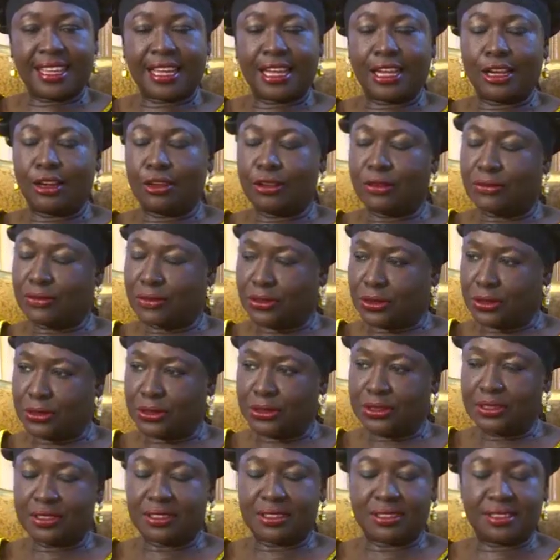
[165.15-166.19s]
I love
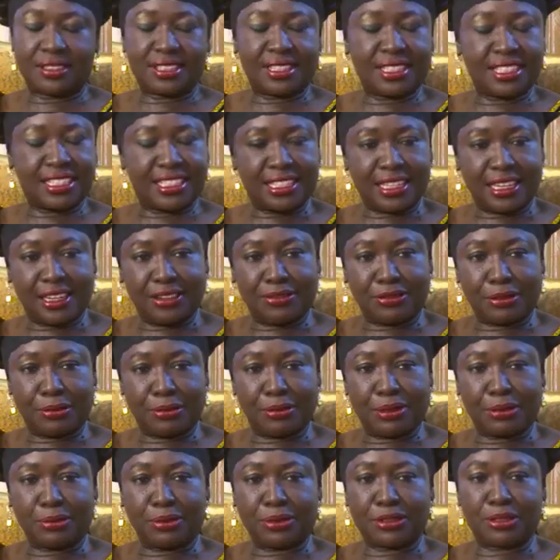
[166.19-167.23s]
God sincerely from
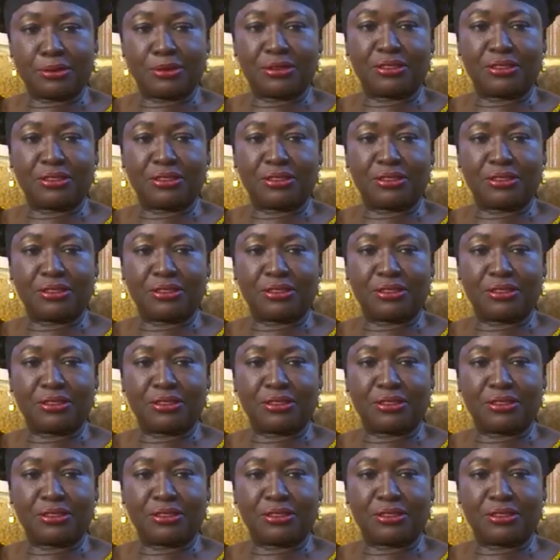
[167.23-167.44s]
the bottom